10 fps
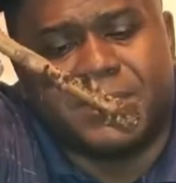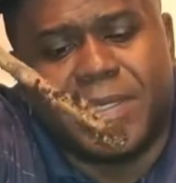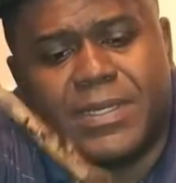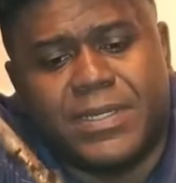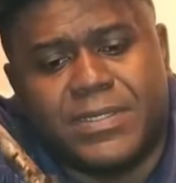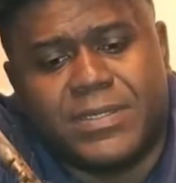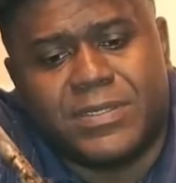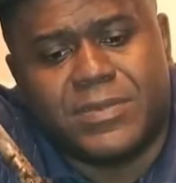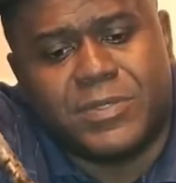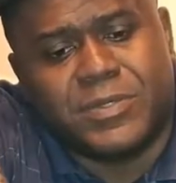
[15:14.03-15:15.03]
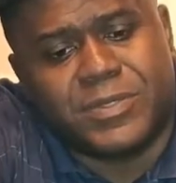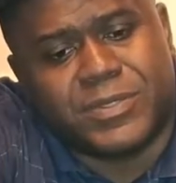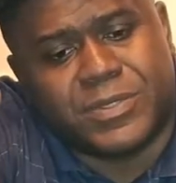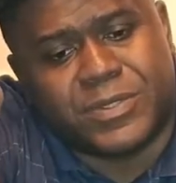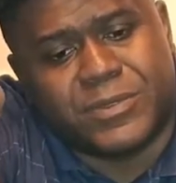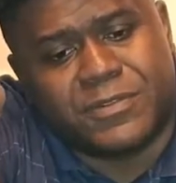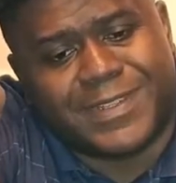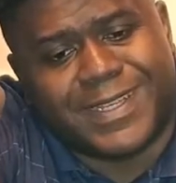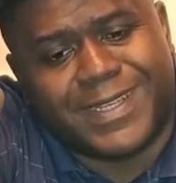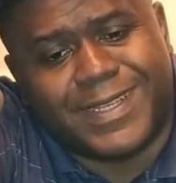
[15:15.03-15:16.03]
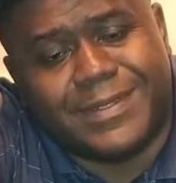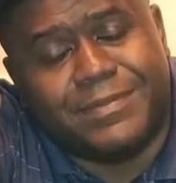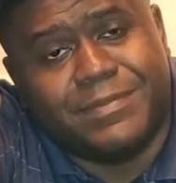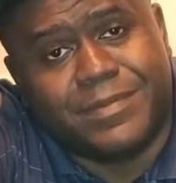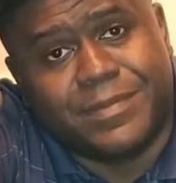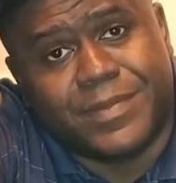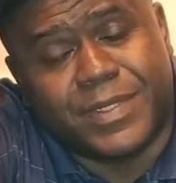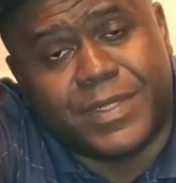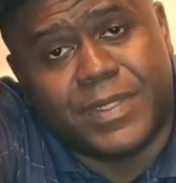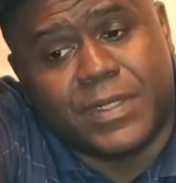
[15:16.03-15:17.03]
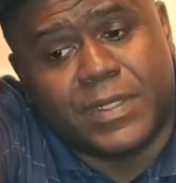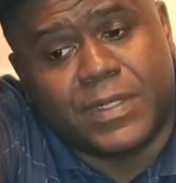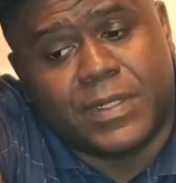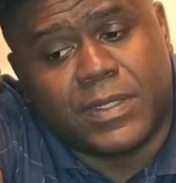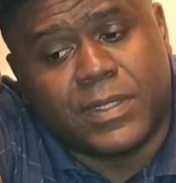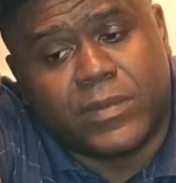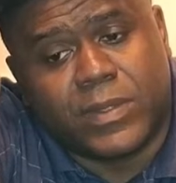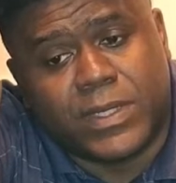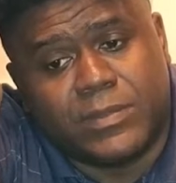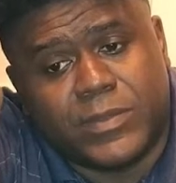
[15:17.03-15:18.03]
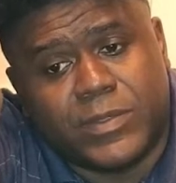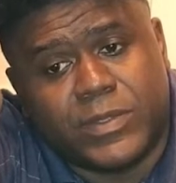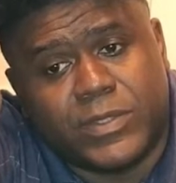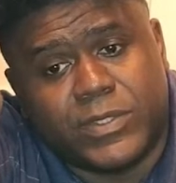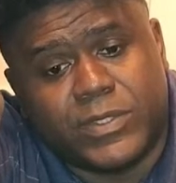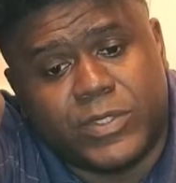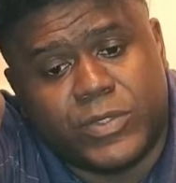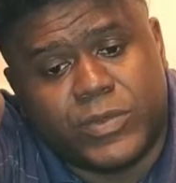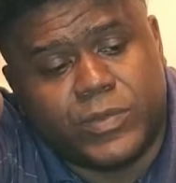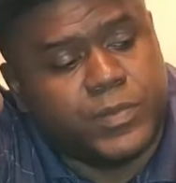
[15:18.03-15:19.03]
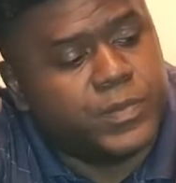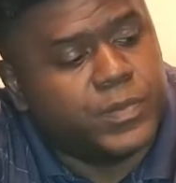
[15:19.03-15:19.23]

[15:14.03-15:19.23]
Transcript: Because these roots are so fine, what I'm going to do